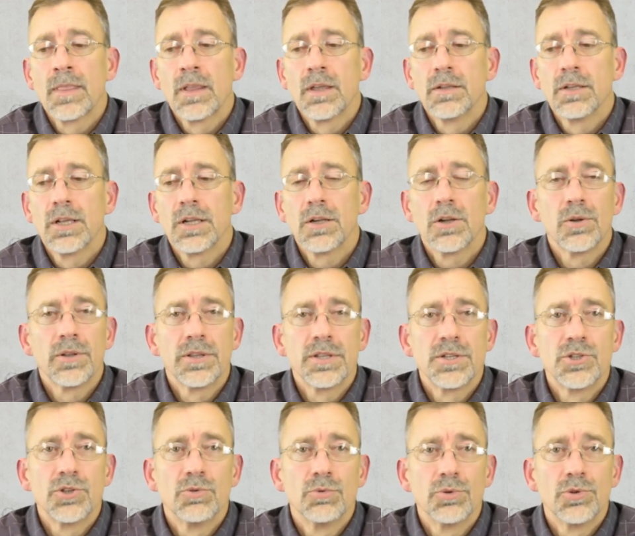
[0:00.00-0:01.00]
not only
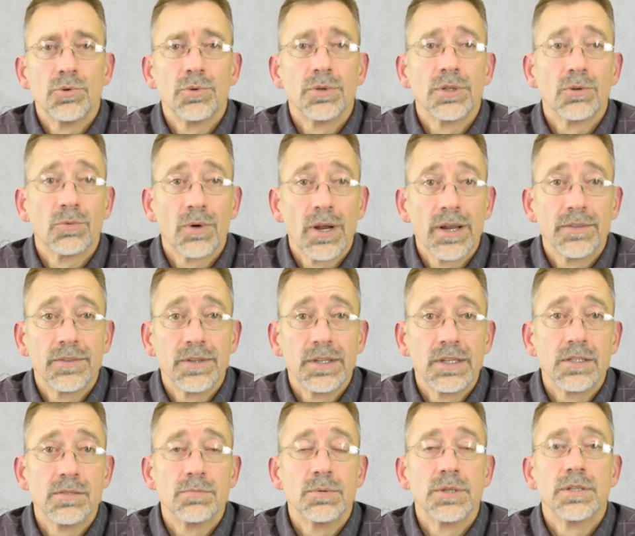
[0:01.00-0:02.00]
that you are doing the right
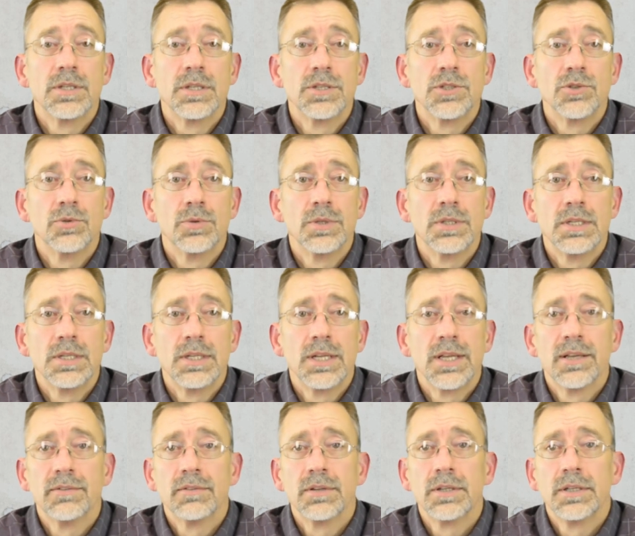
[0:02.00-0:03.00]
things, but that you indeed
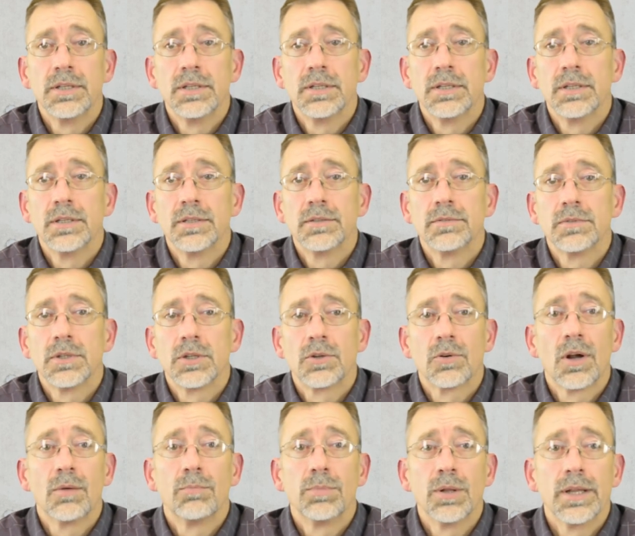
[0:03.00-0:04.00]
have a
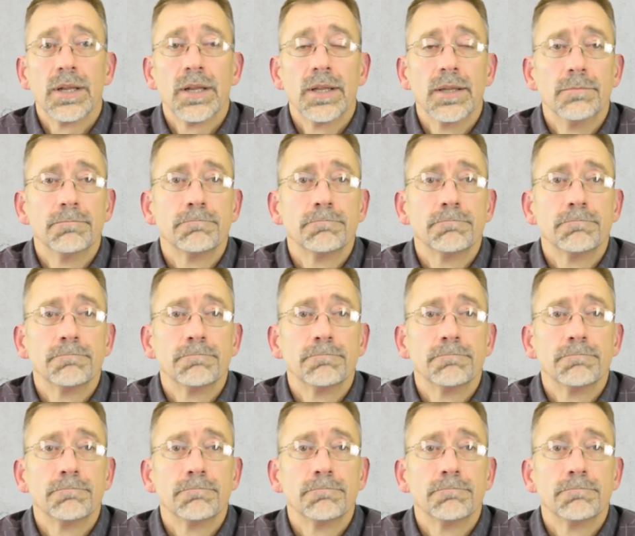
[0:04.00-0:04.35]
crop planted.